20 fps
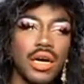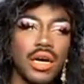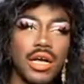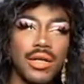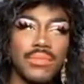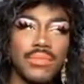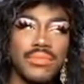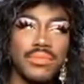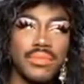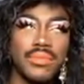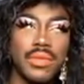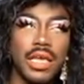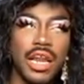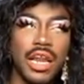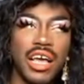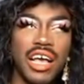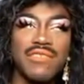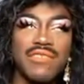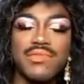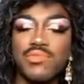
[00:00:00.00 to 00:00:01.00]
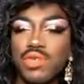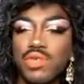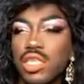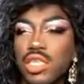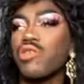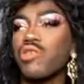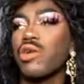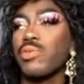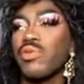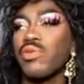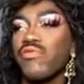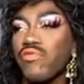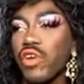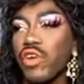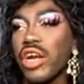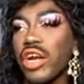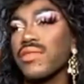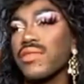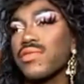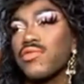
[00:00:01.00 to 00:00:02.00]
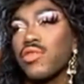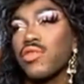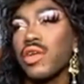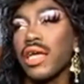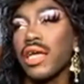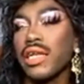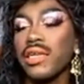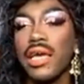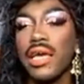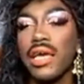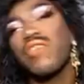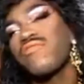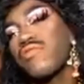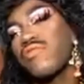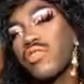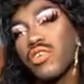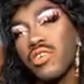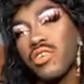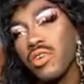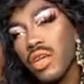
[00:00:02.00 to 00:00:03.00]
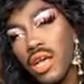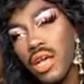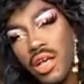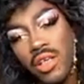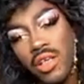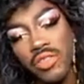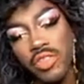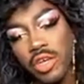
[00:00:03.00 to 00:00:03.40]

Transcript: And I have some really incredible friends who are like down for